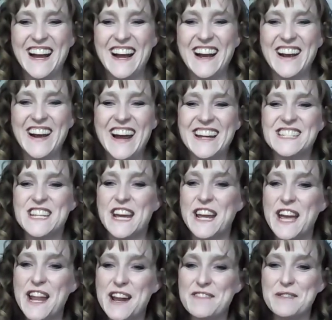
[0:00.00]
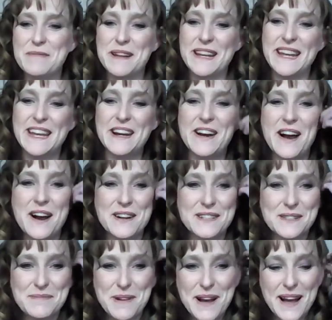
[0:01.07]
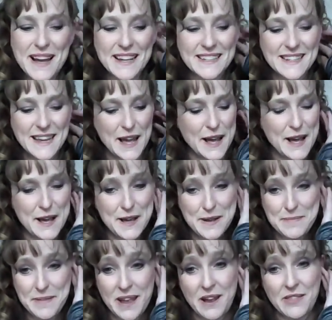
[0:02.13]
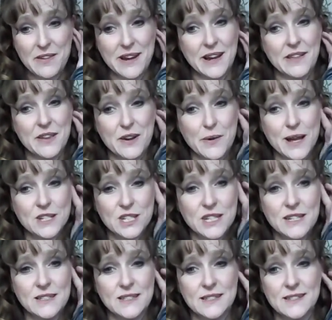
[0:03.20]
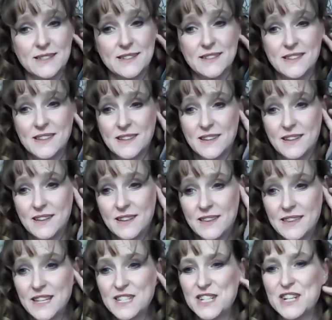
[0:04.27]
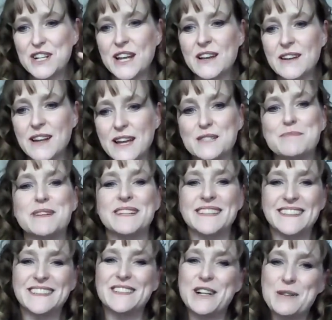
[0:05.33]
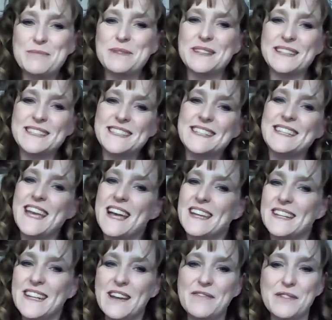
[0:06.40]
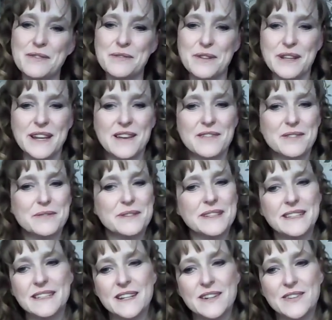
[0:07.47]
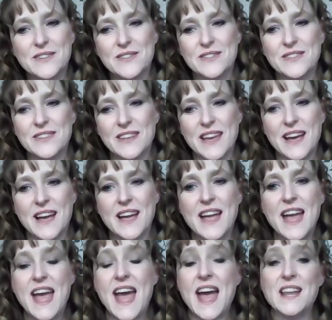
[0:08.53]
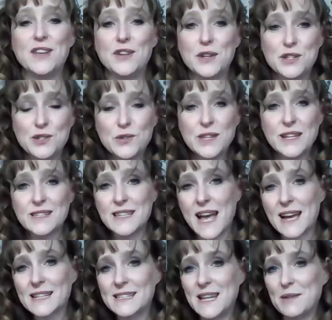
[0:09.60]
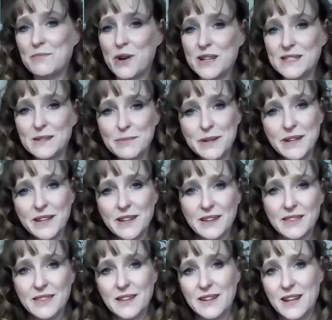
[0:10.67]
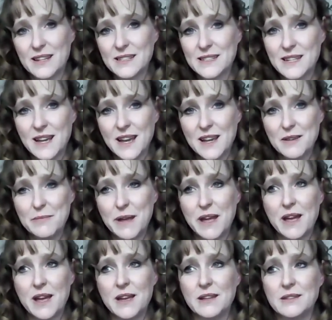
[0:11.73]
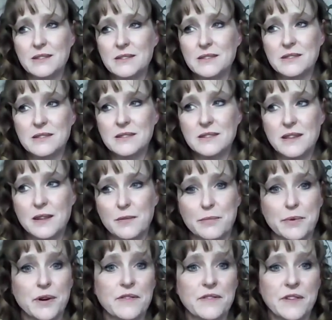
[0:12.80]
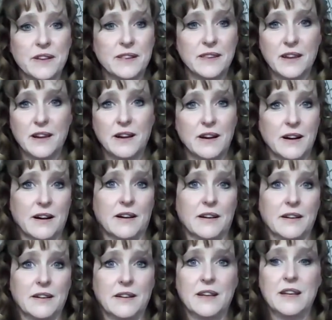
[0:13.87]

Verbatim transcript: All right, check out everybody here, our spot. Um, are there any other questions? They turned out nice, but a little crumbly. So yeah, you never, you never really know. Yeah, and you could do the exact same recipe the next time, and they're perfectly hard.